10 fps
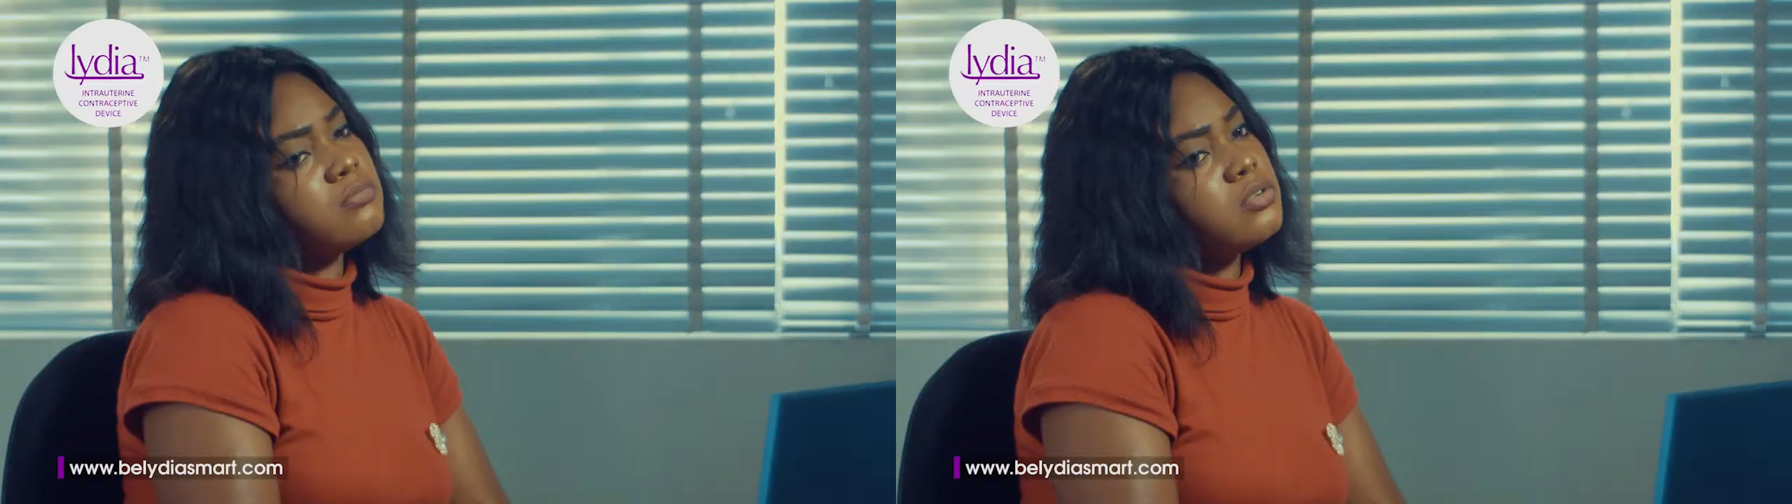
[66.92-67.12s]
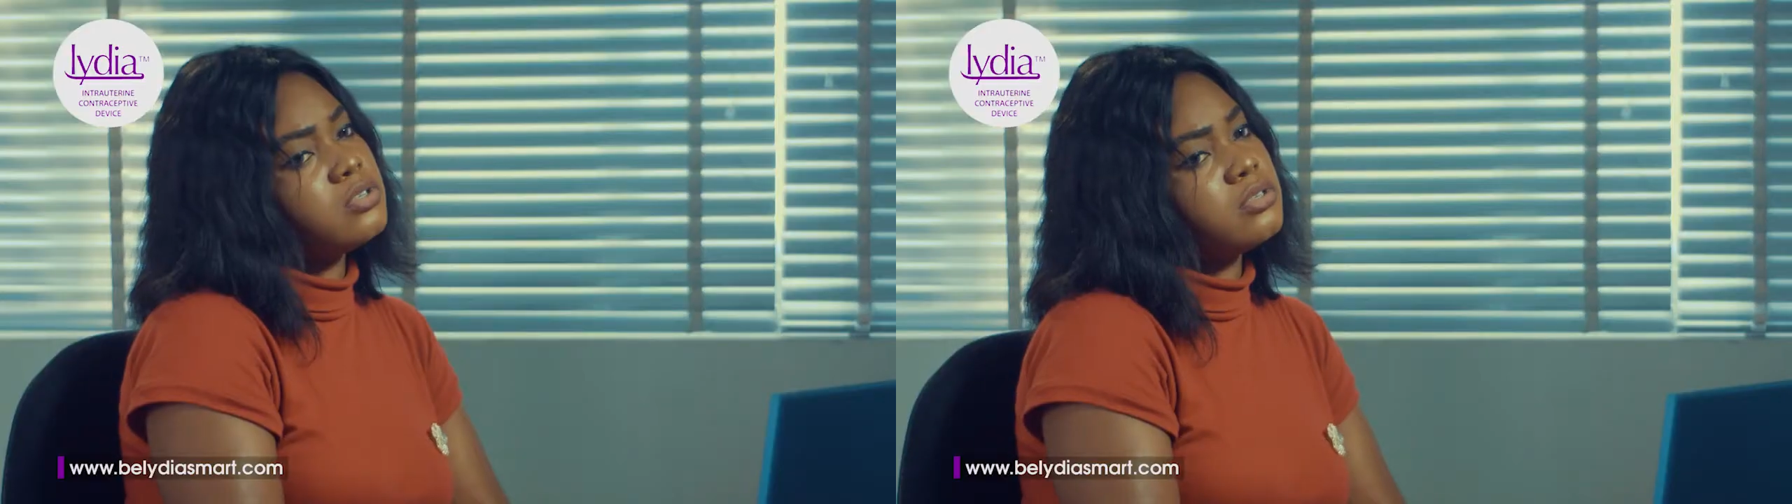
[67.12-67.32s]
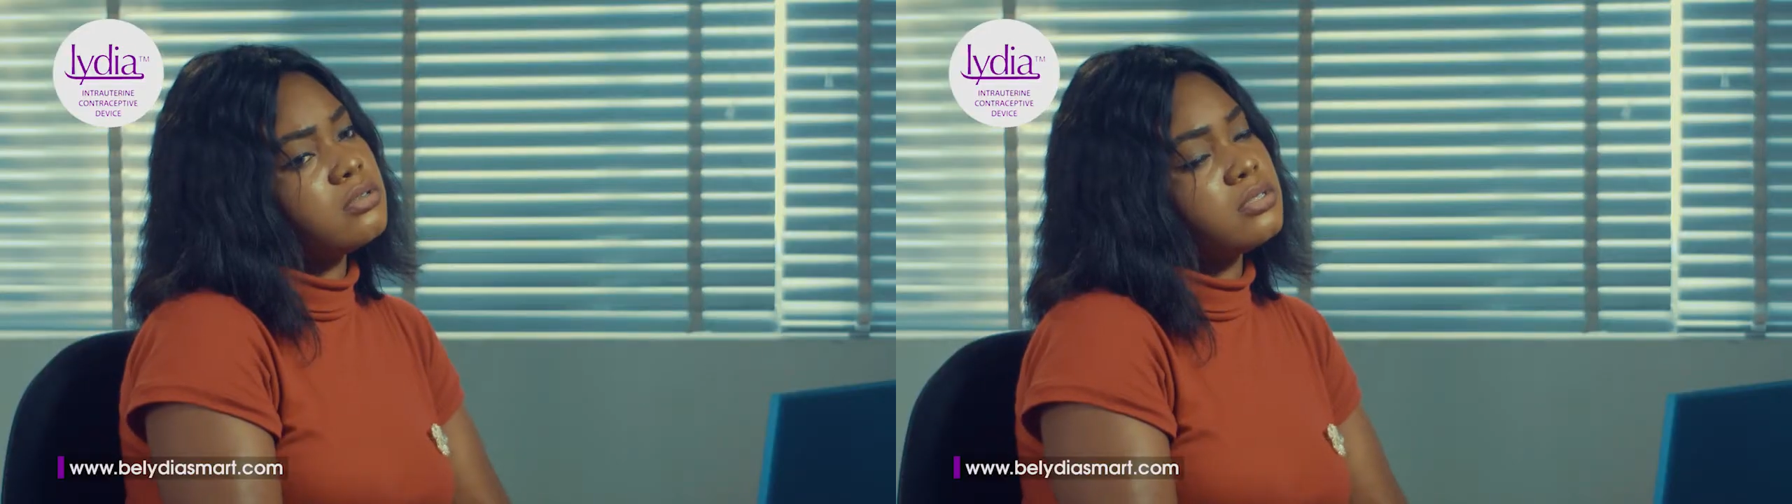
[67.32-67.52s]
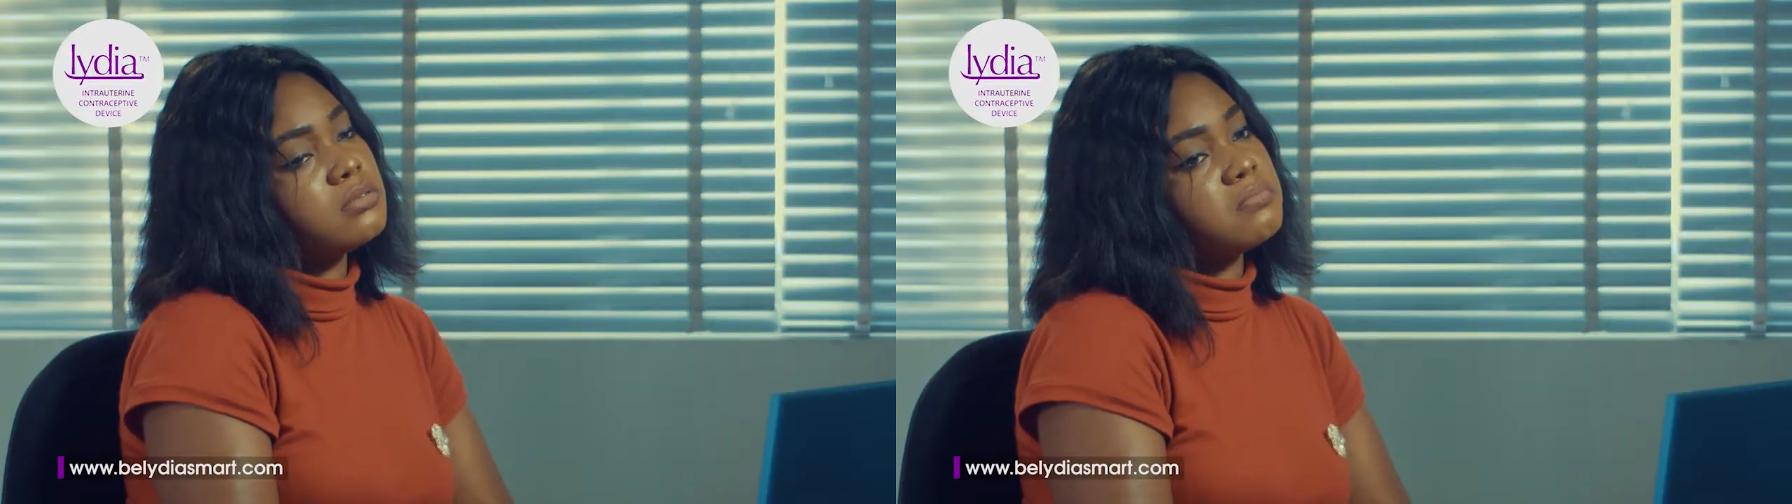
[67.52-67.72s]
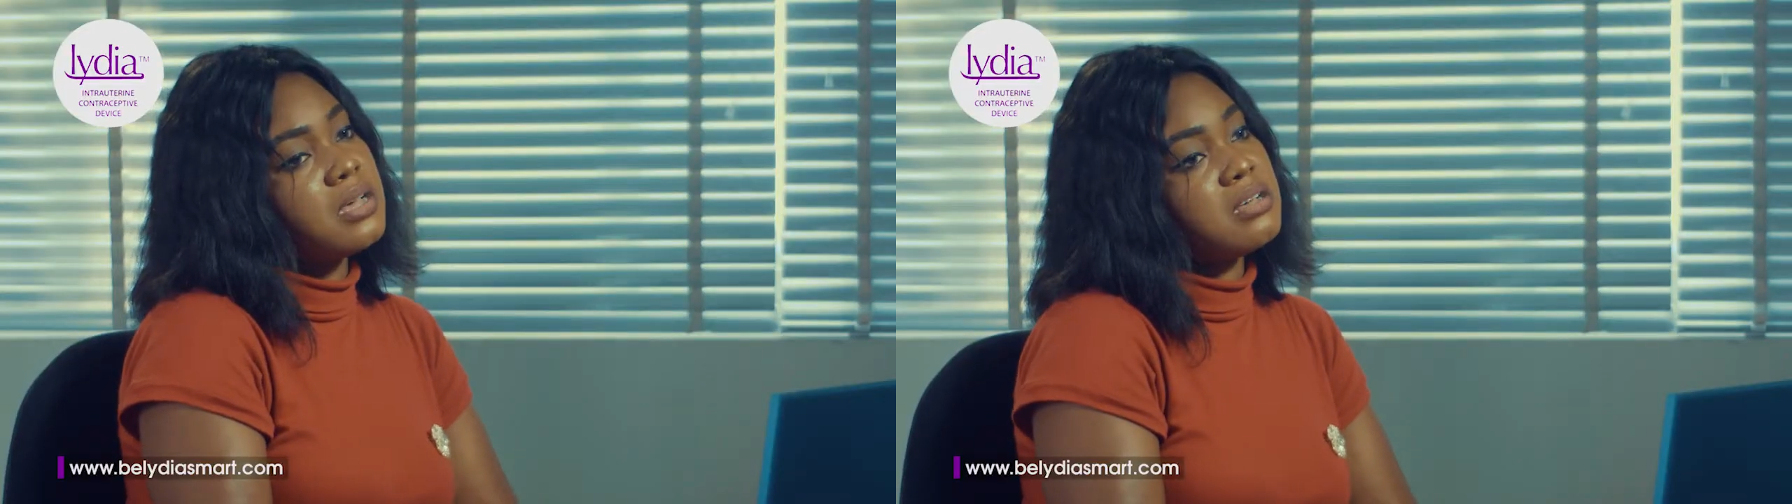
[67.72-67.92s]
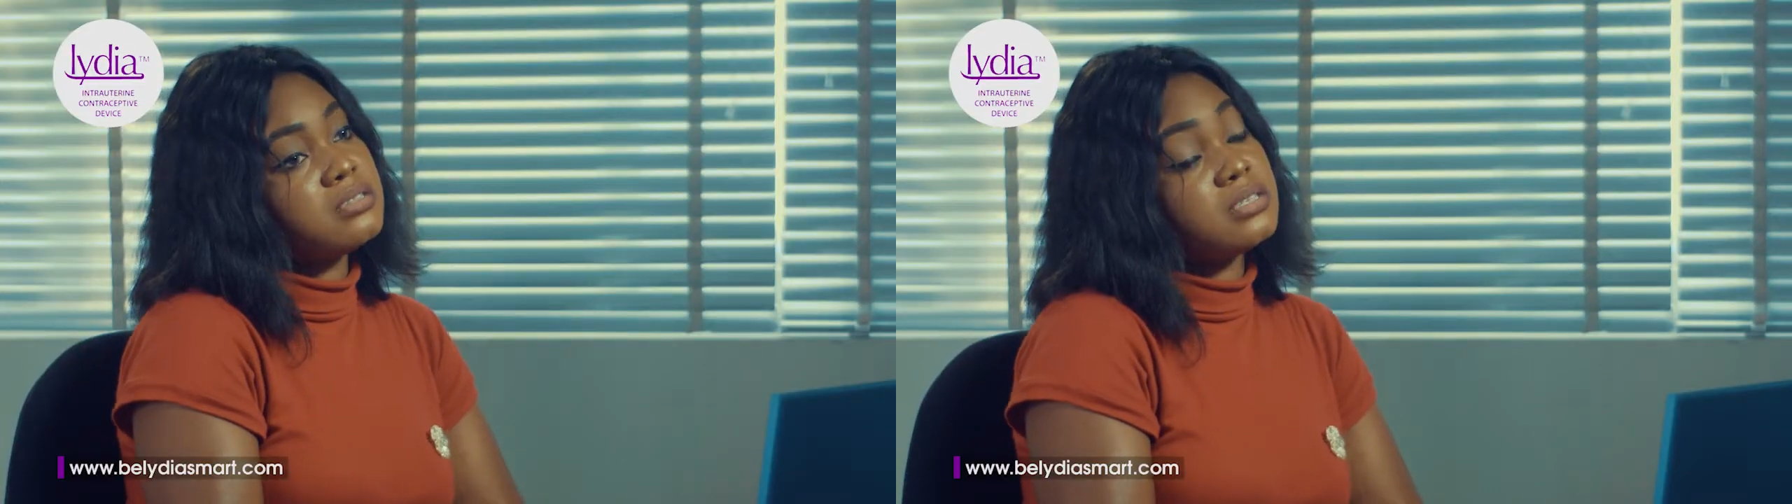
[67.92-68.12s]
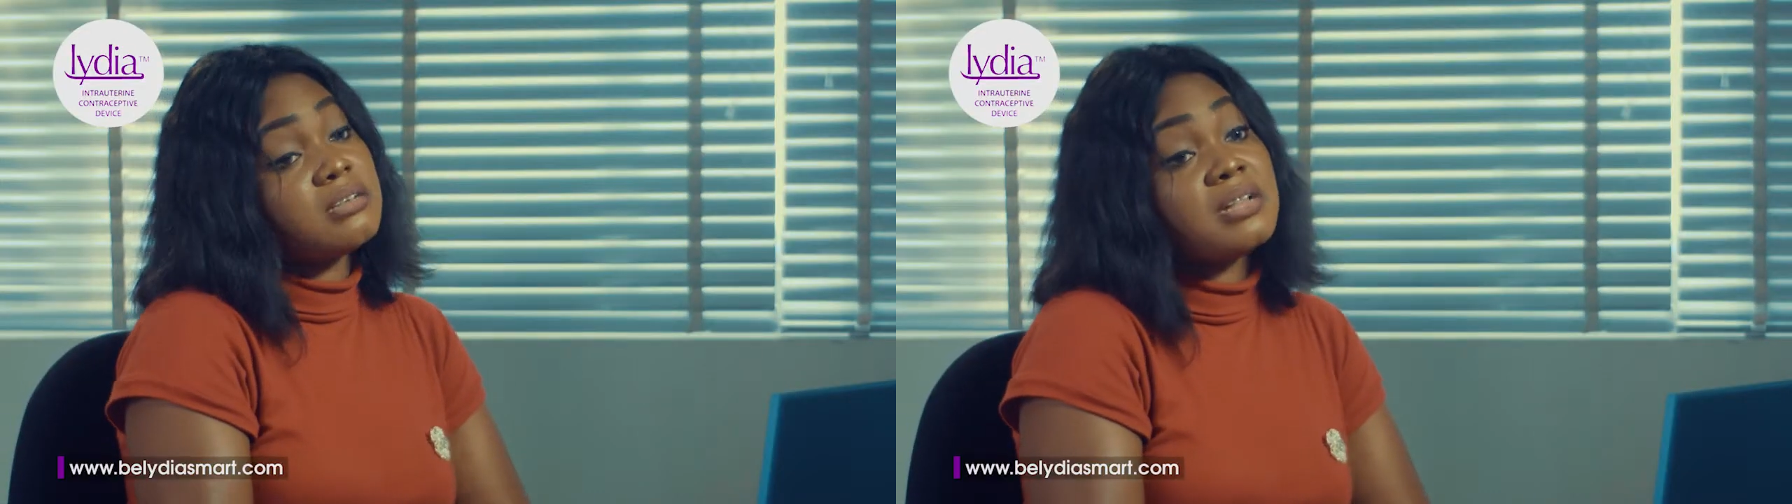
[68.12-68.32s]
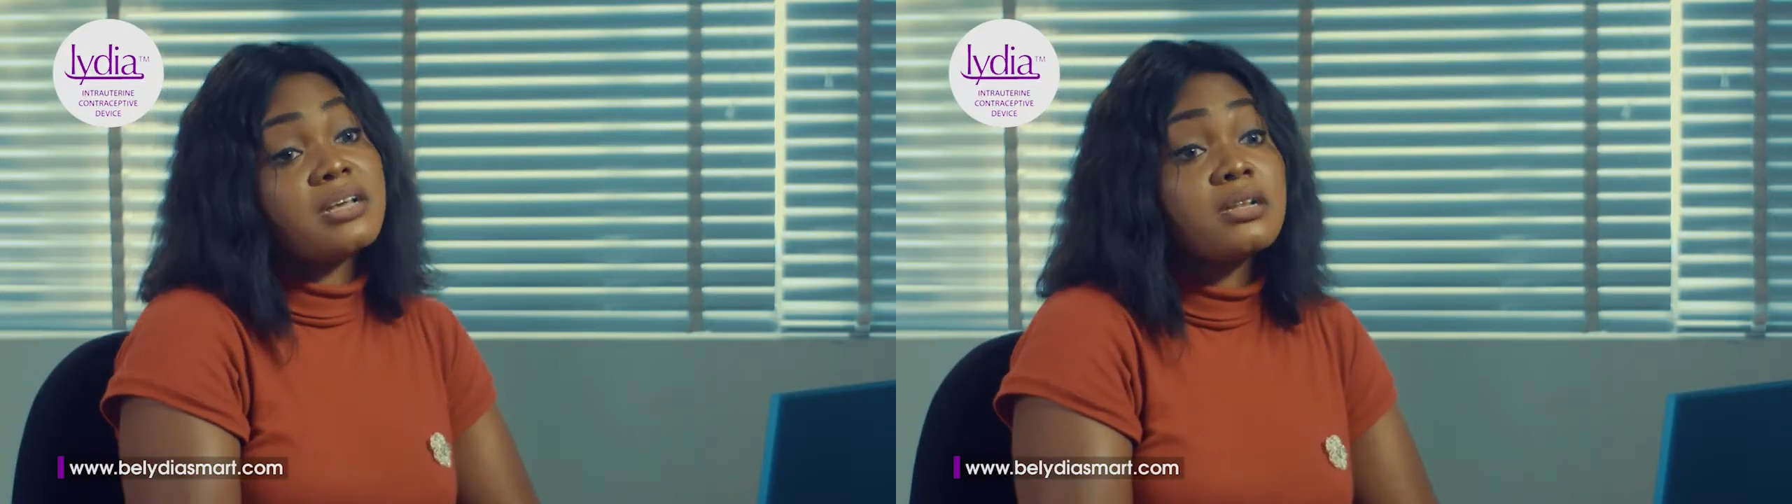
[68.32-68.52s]
much thought about it, I
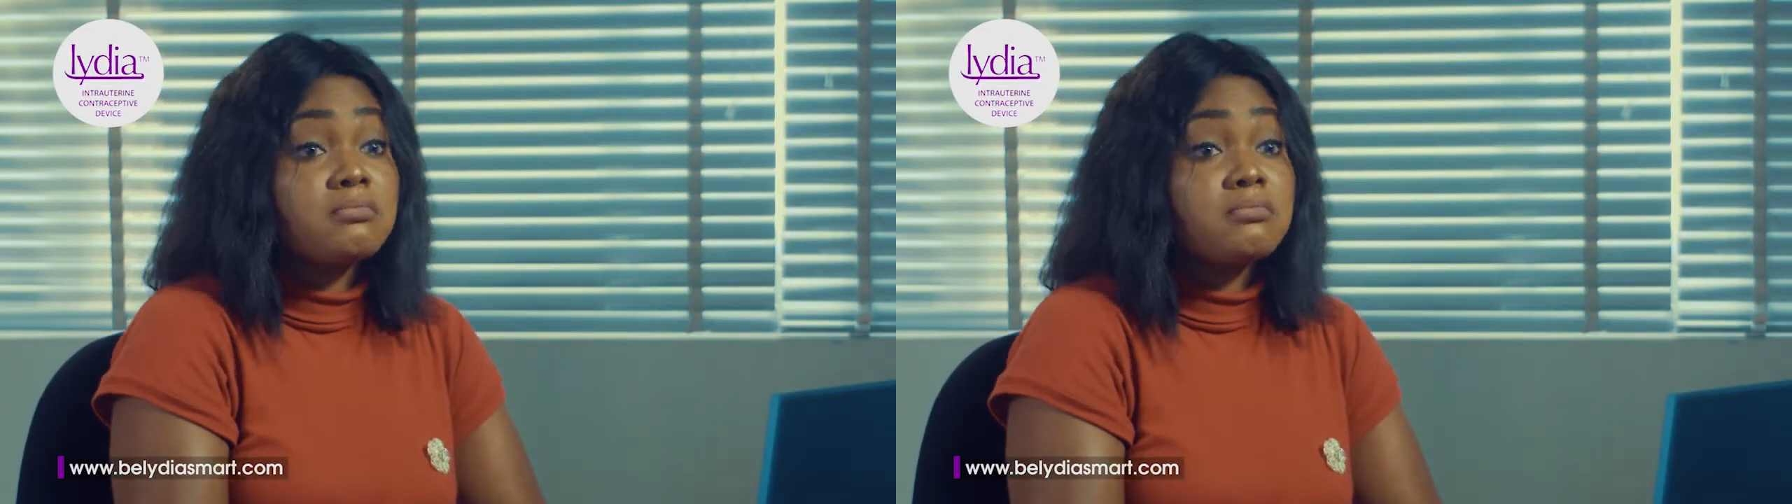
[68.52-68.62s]
was like,